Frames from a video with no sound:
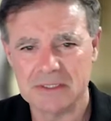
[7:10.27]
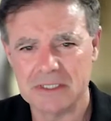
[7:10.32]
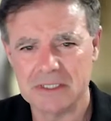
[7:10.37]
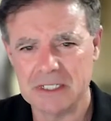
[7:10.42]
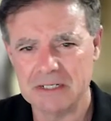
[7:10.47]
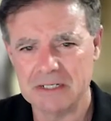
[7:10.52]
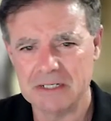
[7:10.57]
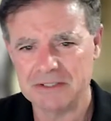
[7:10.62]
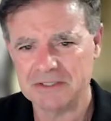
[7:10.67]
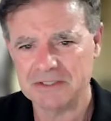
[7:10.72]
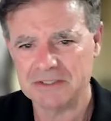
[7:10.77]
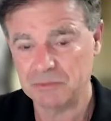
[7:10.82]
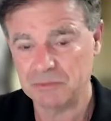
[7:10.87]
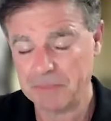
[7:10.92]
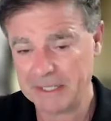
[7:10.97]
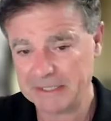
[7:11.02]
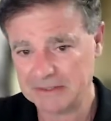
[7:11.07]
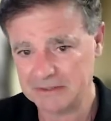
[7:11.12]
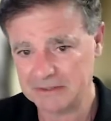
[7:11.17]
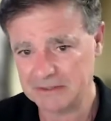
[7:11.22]
are
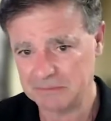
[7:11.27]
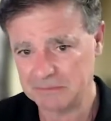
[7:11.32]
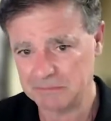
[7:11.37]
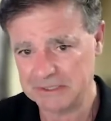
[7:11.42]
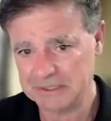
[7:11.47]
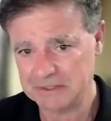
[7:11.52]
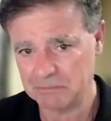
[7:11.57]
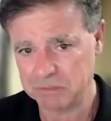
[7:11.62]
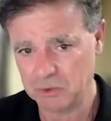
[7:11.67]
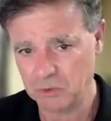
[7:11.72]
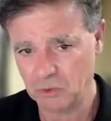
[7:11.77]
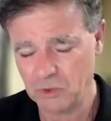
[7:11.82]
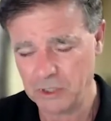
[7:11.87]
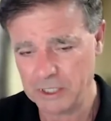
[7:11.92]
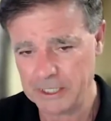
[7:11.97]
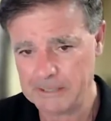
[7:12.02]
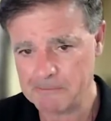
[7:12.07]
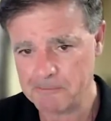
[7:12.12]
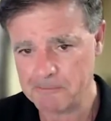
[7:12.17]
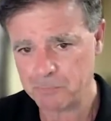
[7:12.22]
expected to be
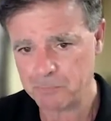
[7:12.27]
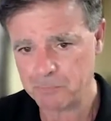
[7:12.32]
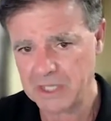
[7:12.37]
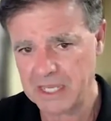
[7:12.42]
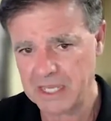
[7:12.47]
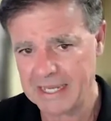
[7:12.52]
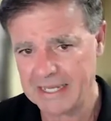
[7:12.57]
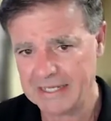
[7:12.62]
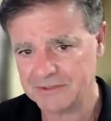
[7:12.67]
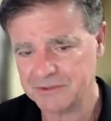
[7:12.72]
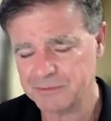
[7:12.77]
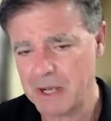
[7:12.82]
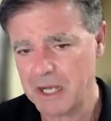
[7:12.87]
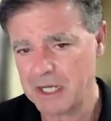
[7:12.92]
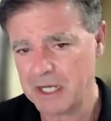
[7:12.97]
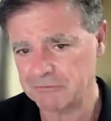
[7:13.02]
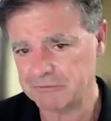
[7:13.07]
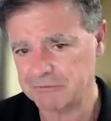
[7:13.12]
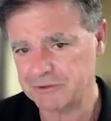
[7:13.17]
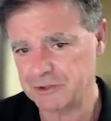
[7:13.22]
deployed as
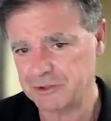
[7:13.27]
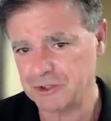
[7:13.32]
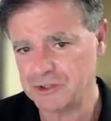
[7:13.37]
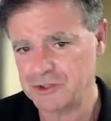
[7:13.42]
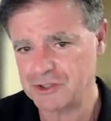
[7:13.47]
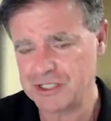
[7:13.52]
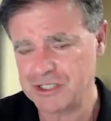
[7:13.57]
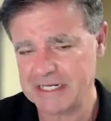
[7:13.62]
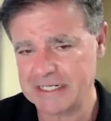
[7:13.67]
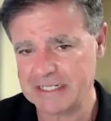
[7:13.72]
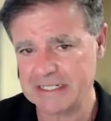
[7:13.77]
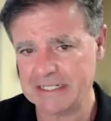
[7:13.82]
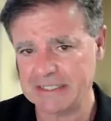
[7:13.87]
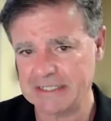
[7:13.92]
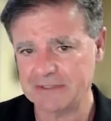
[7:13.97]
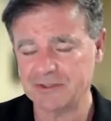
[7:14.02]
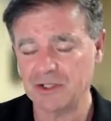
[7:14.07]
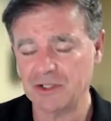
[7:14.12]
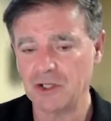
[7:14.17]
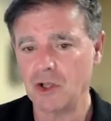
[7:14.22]
market research
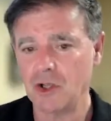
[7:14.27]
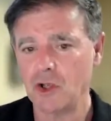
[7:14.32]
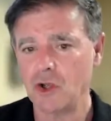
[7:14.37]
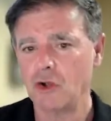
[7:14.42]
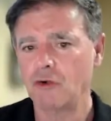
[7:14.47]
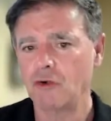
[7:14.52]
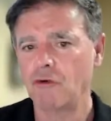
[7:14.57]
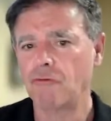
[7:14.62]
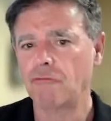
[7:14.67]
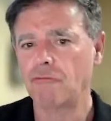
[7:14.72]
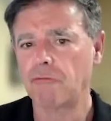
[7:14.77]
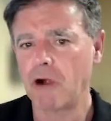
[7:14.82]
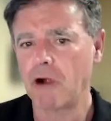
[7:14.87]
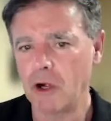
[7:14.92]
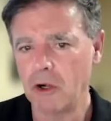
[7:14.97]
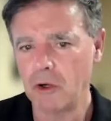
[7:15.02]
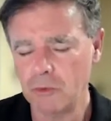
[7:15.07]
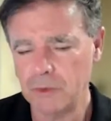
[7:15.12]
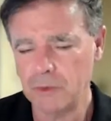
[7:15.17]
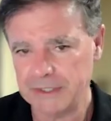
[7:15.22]
techniques
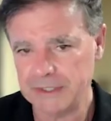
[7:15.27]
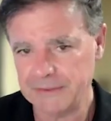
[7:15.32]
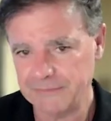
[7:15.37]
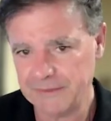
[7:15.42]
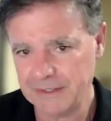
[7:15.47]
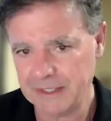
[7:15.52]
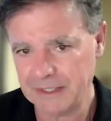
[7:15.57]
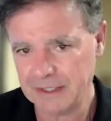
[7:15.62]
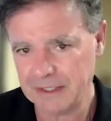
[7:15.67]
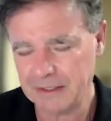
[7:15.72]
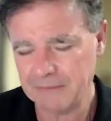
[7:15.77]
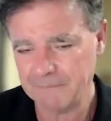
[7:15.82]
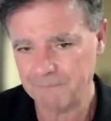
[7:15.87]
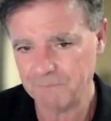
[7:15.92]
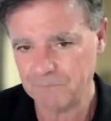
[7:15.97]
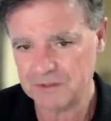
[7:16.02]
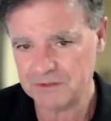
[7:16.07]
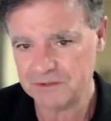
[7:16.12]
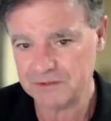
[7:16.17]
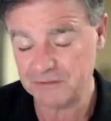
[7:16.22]
grow in their
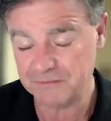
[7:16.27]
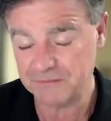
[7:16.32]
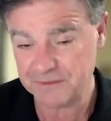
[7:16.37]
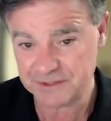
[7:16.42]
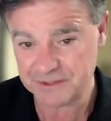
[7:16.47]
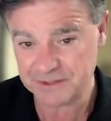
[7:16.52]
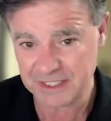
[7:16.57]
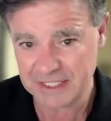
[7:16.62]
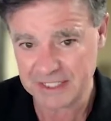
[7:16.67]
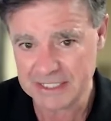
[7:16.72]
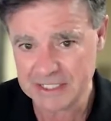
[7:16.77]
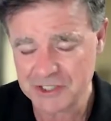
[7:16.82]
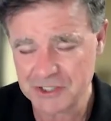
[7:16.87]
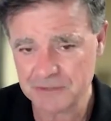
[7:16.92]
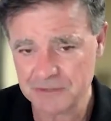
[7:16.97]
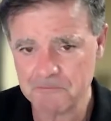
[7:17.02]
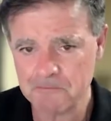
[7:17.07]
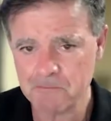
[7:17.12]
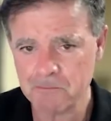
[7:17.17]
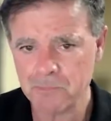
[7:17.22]

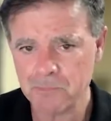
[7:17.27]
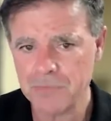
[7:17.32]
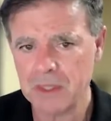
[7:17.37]
sophistication,